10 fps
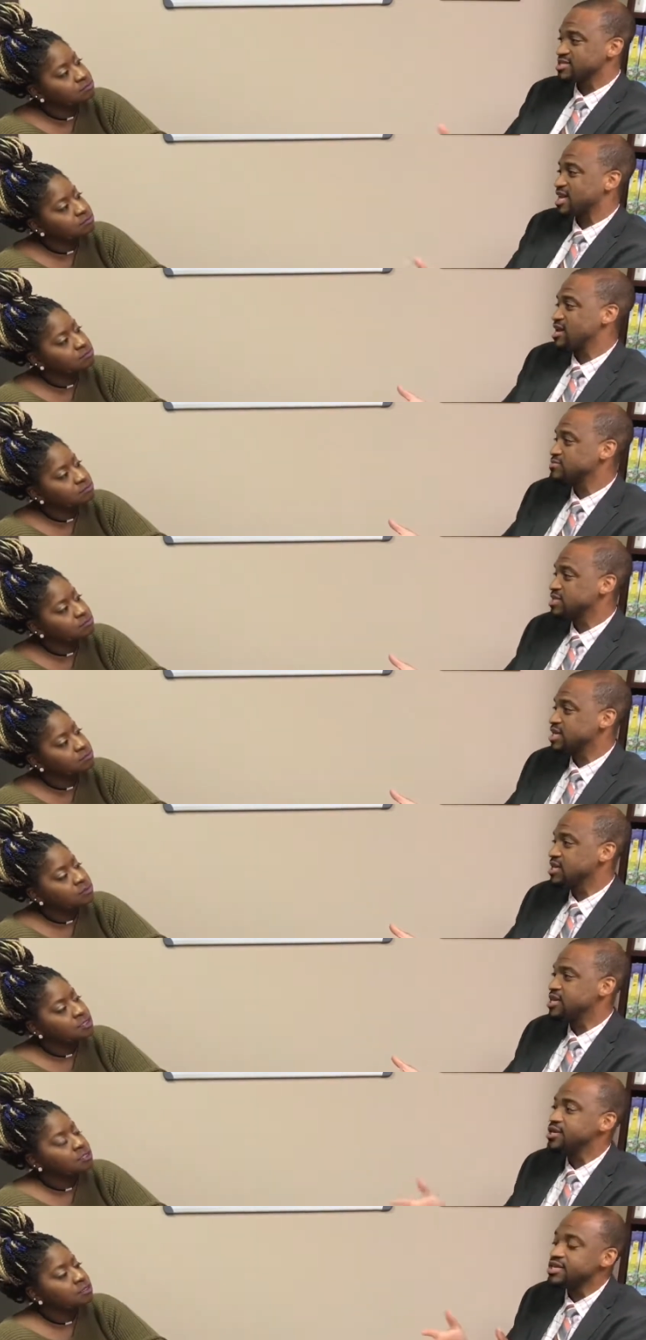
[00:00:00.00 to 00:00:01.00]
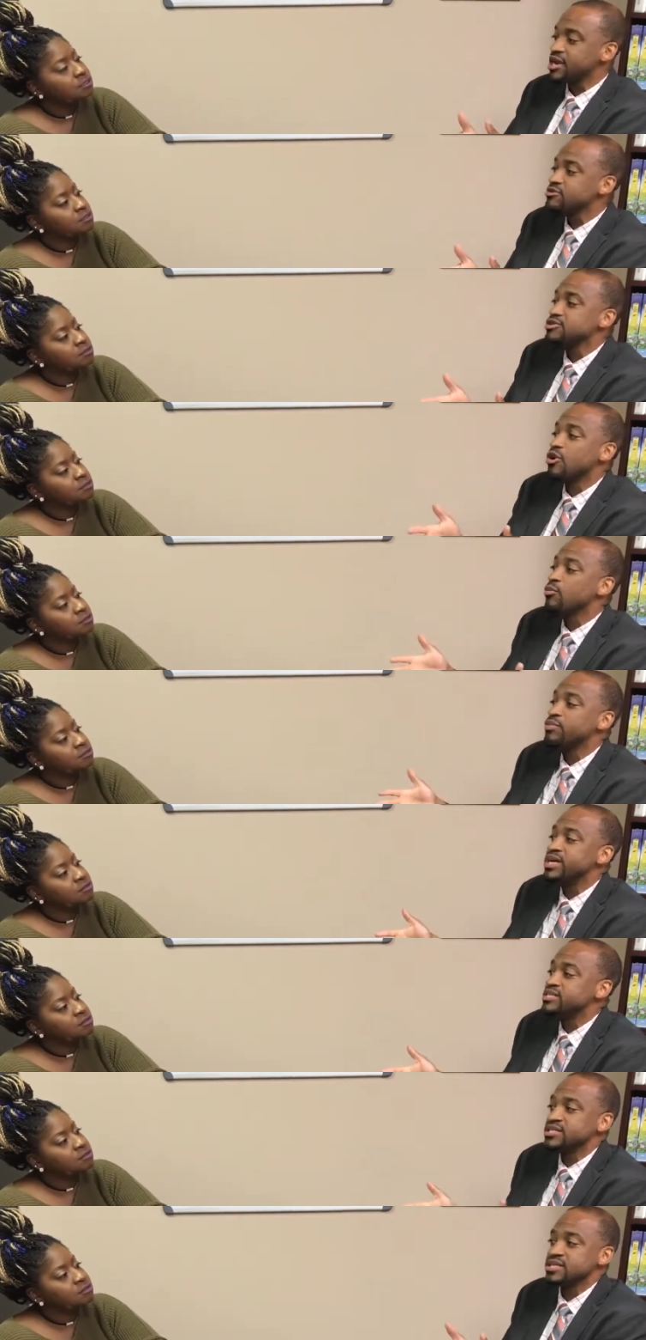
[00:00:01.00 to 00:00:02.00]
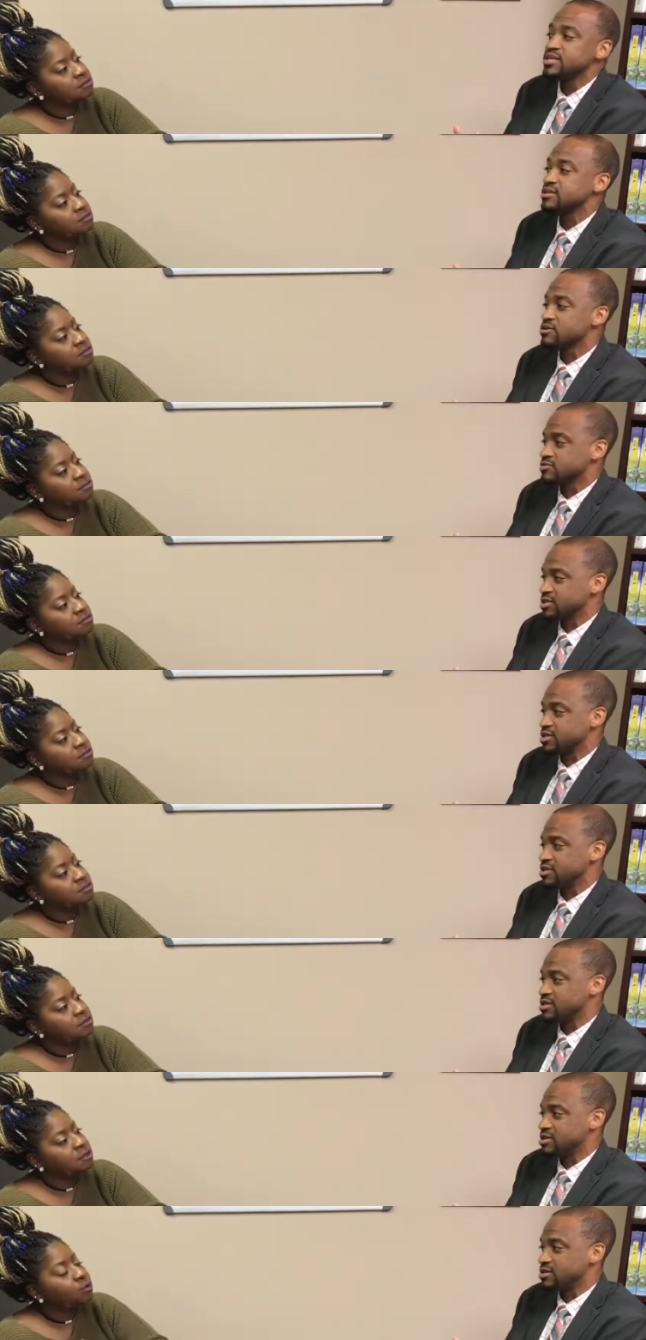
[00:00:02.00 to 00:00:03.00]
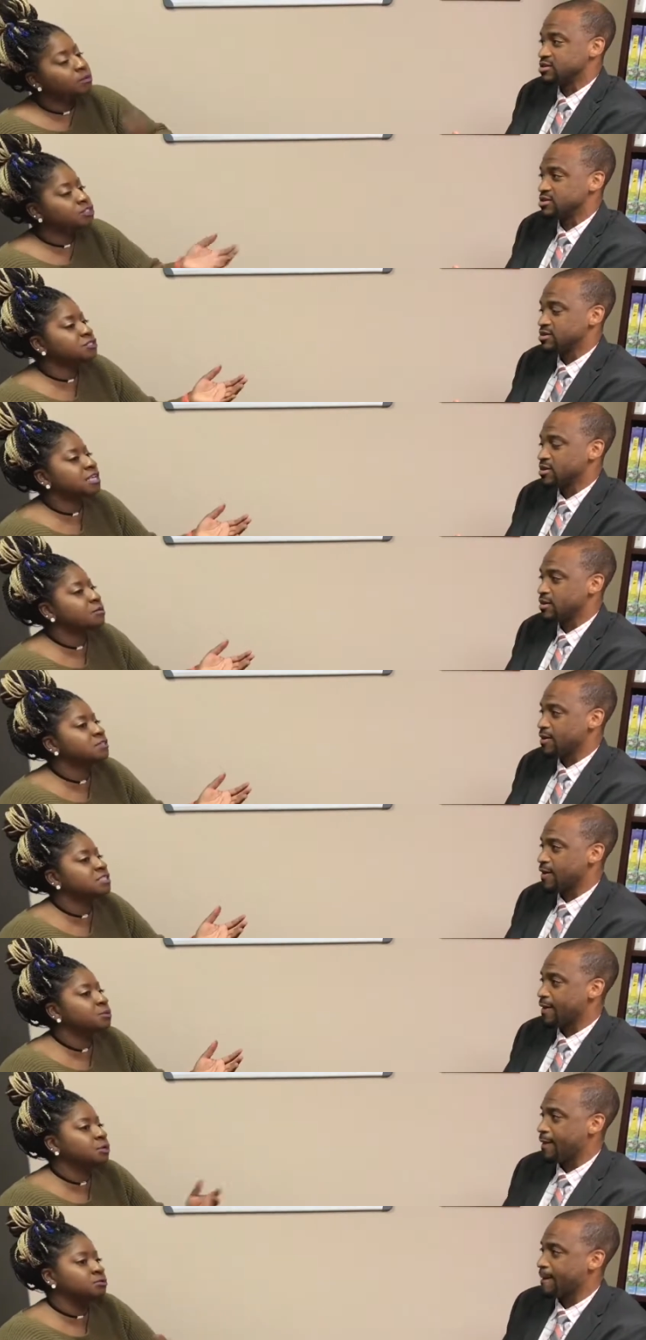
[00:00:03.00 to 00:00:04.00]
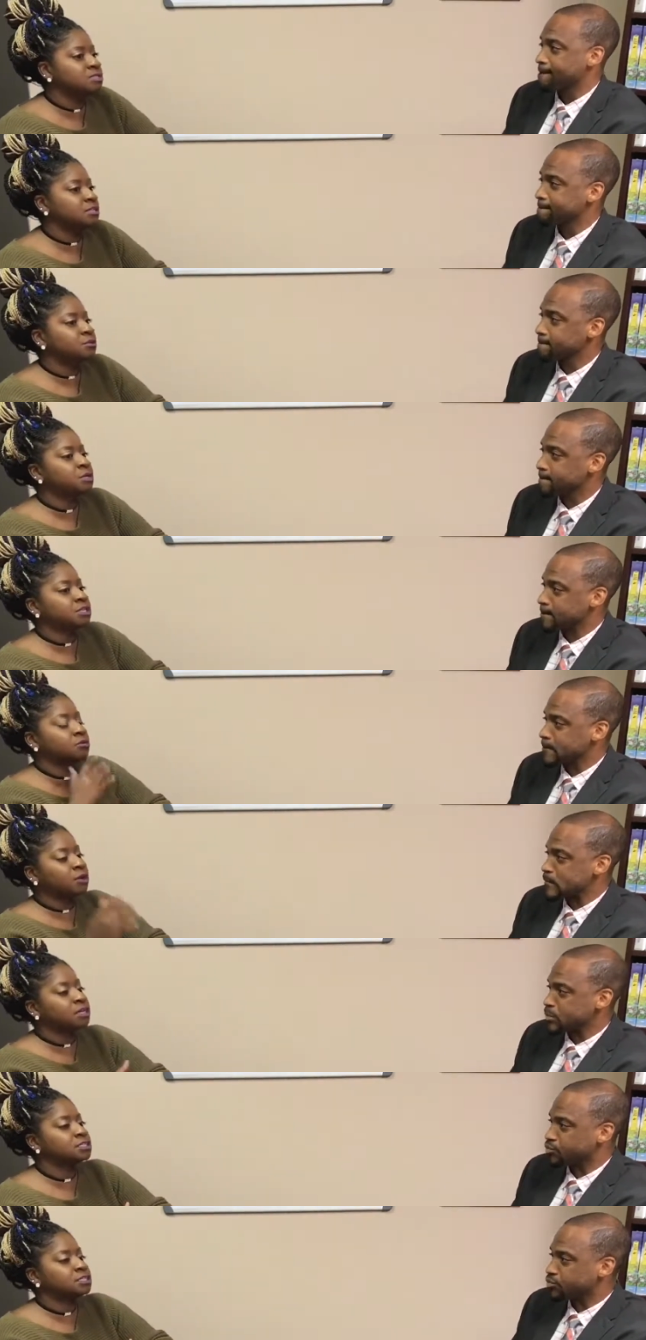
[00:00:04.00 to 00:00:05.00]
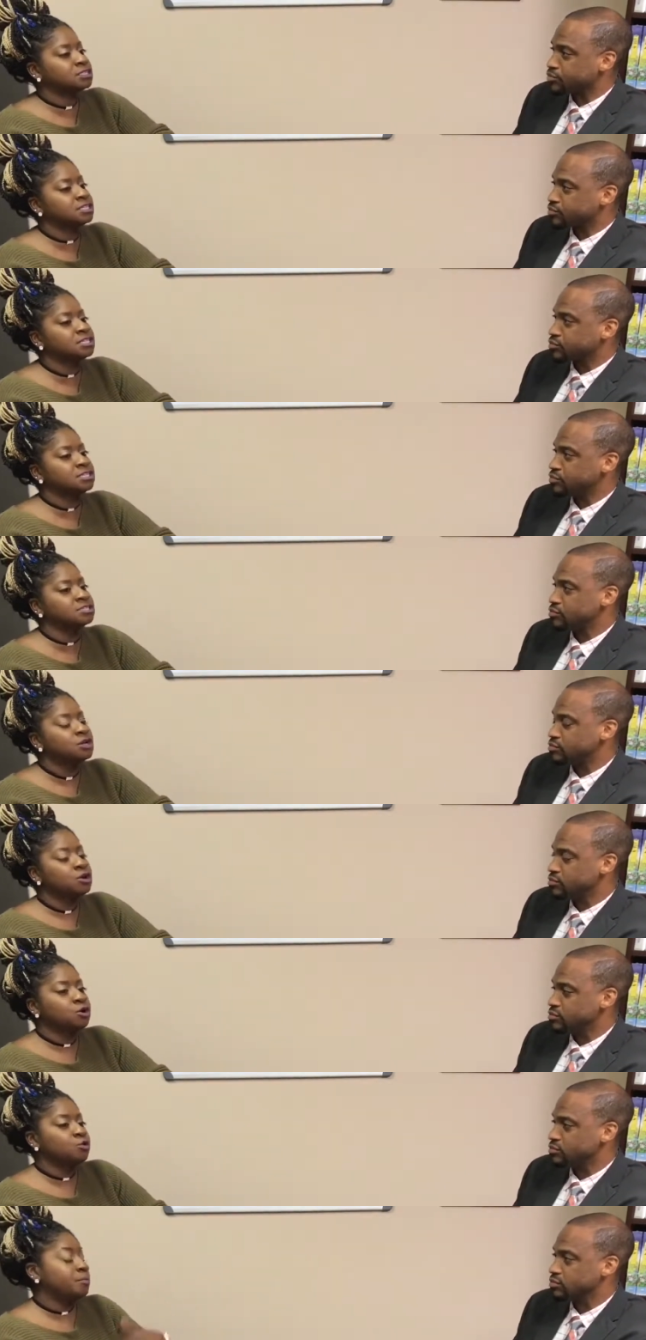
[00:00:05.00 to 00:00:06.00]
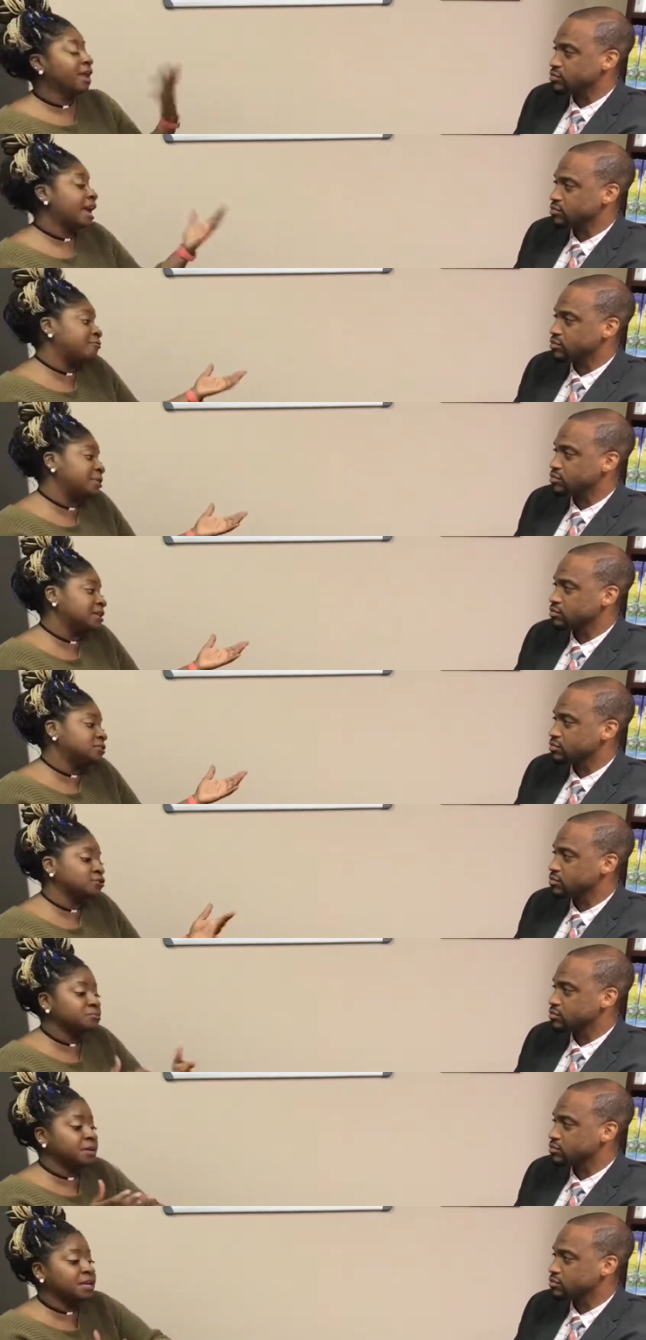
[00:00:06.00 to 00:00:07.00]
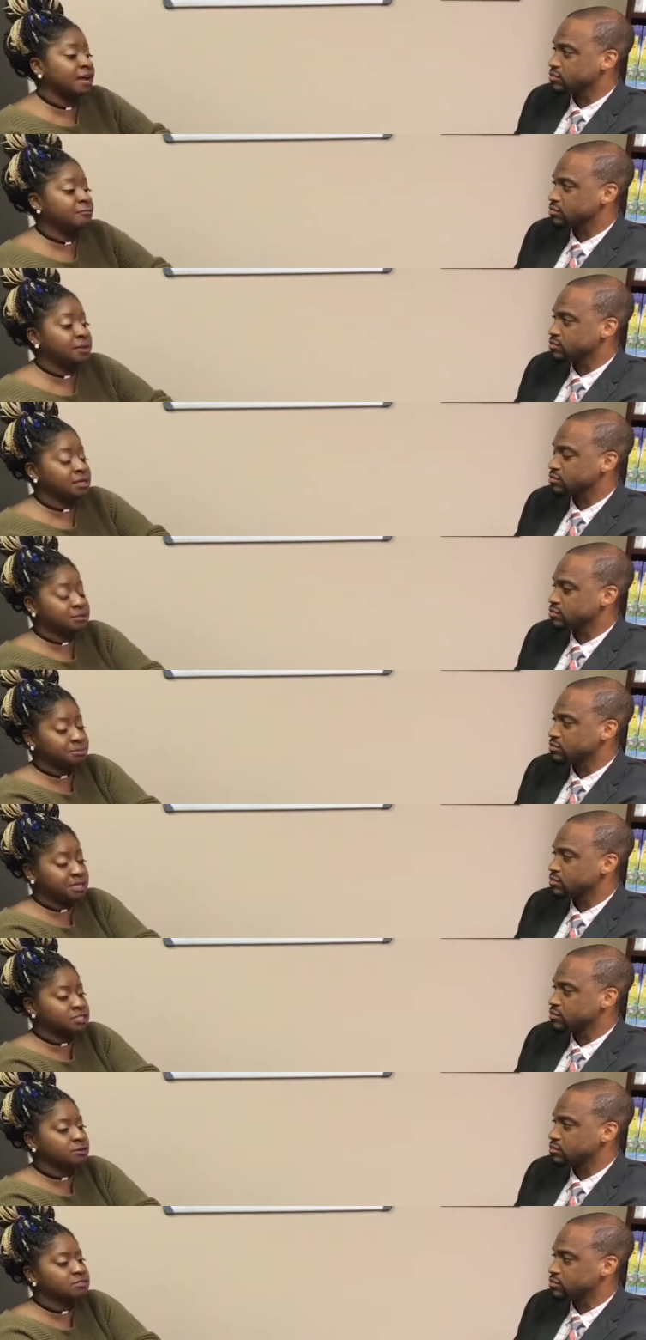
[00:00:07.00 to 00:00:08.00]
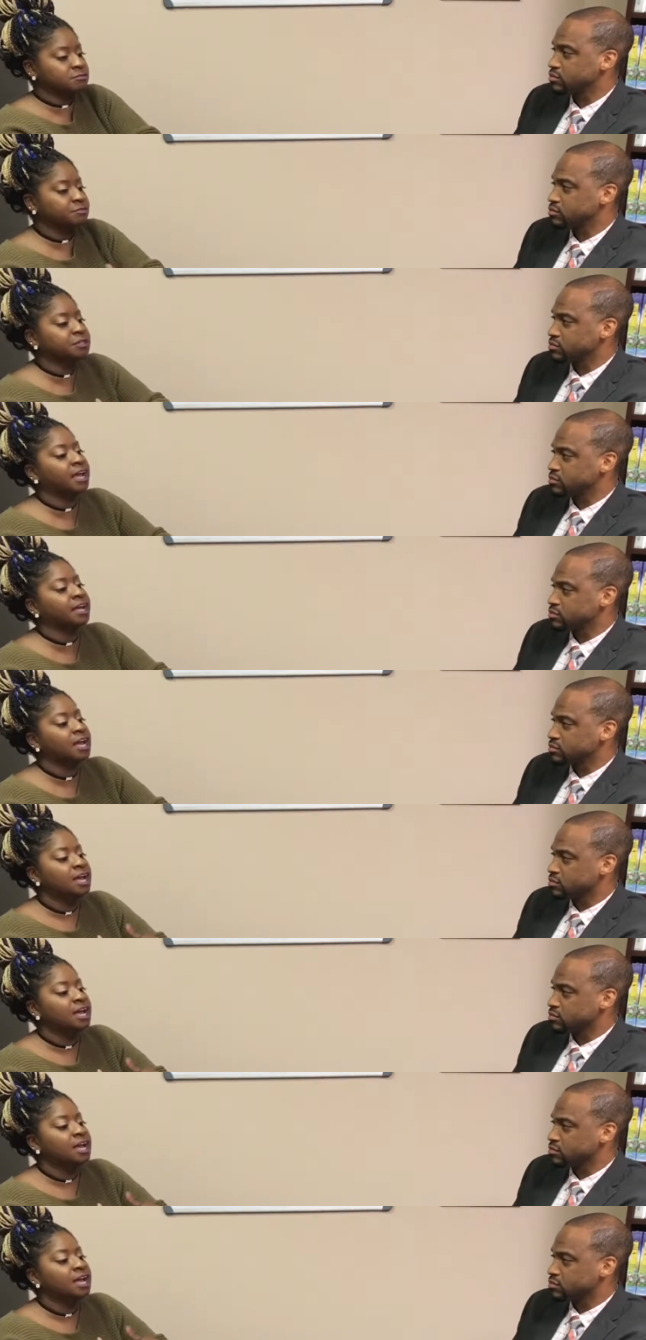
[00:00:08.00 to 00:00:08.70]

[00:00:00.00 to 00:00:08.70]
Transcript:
Speaker 1: the same sin. There's no big sin and little sin.
Speaker 2: What would you say with someone who's dealing with a chronic disease, who may have been in church, may not have been in, been in church, and feel like